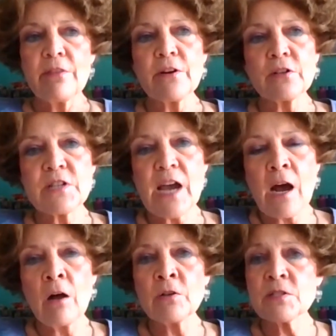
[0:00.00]
their
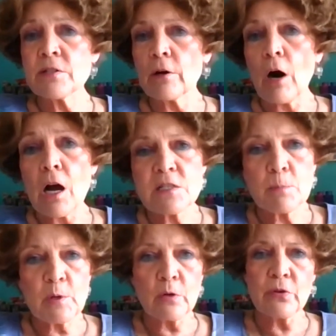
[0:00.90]
towns, their
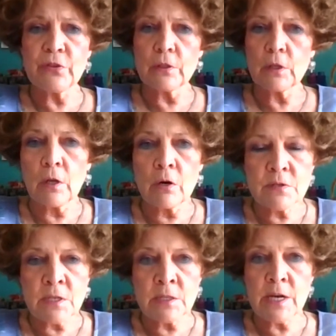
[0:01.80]
hospitals are
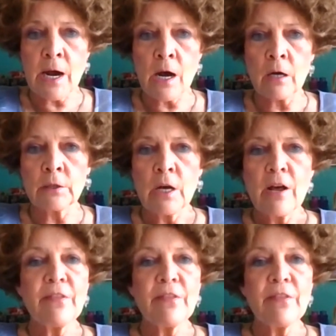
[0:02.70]
closing down.